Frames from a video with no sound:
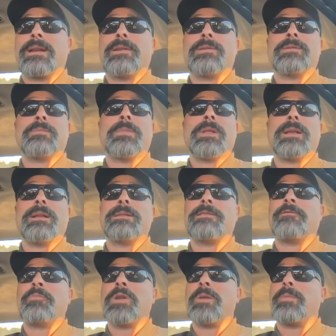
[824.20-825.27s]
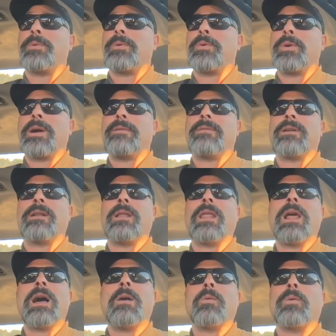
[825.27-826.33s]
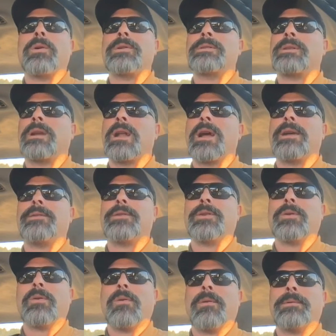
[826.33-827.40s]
there's millions of people who have it a lot worse than I do